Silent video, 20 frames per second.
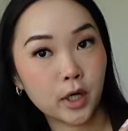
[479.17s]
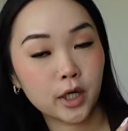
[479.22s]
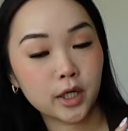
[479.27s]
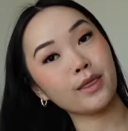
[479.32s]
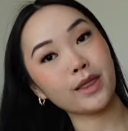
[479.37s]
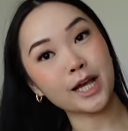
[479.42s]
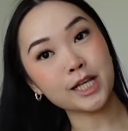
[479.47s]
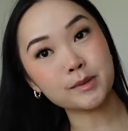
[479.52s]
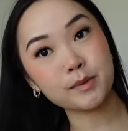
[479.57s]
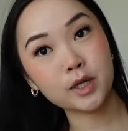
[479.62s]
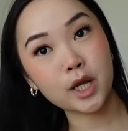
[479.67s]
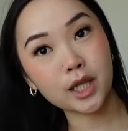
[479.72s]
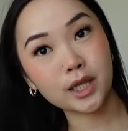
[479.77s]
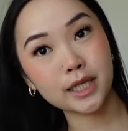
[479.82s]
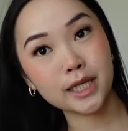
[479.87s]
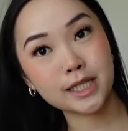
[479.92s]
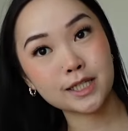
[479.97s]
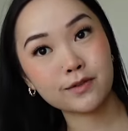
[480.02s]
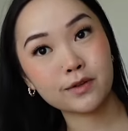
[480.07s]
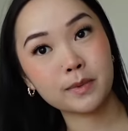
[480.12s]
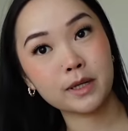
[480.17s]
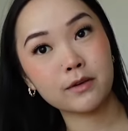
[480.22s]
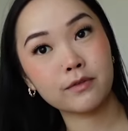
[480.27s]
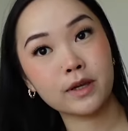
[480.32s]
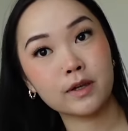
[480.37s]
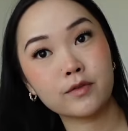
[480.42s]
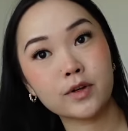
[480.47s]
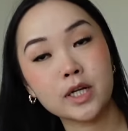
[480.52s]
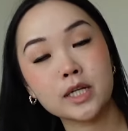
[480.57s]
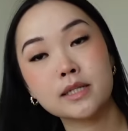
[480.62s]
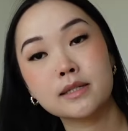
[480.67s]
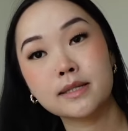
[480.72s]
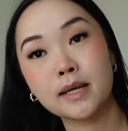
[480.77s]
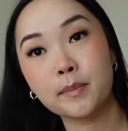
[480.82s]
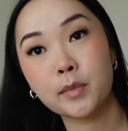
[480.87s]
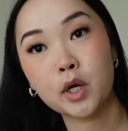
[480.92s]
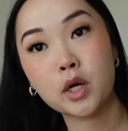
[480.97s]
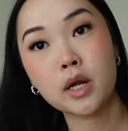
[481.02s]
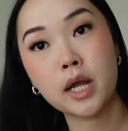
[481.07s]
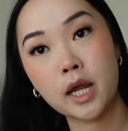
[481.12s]
Okay, last but not least, for my favorite
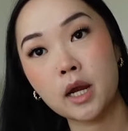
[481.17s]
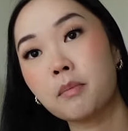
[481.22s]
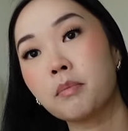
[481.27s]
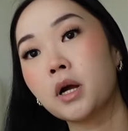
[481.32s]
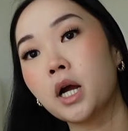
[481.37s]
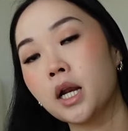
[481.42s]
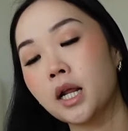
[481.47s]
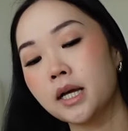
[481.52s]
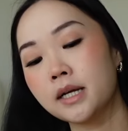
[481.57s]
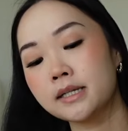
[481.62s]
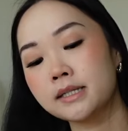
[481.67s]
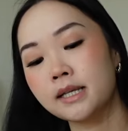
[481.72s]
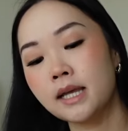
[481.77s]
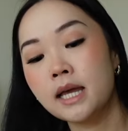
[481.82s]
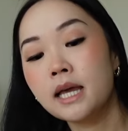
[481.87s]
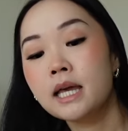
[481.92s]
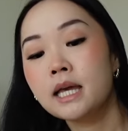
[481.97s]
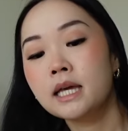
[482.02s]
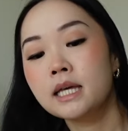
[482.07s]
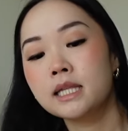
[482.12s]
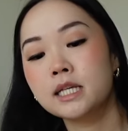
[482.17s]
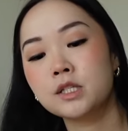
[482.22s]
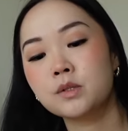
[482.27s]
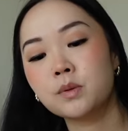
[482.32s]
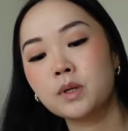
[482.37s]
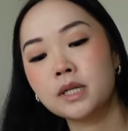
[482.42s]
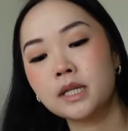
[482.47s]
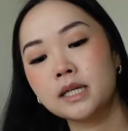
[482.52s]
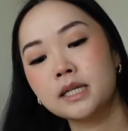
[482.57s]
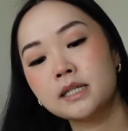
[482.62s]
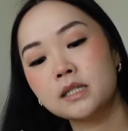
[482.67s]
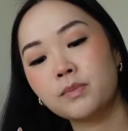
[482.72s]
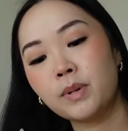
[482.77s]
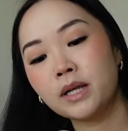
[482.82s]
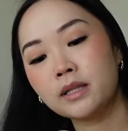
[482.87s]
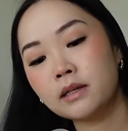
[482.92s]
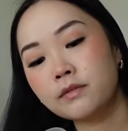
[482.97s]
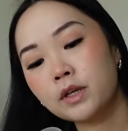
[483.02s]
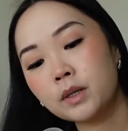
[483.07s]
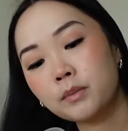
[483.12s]
summer hair products, this one is by
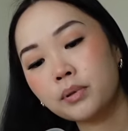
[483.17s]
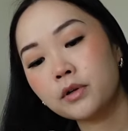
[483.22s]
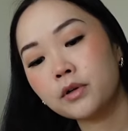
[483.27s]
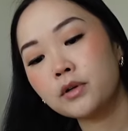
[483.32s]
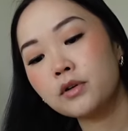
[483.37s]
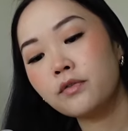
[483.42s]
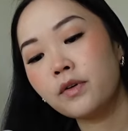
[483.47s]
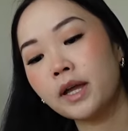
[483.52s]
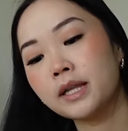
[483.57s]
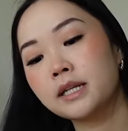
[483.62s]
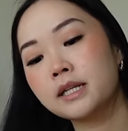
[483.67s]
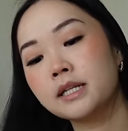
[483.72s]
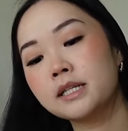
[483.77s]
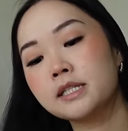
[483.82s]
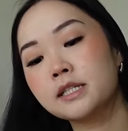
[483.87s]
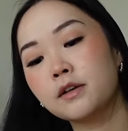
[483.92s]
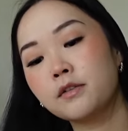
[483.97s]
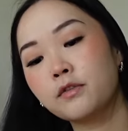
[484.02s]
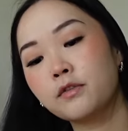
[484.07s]
Living Proof, and it is the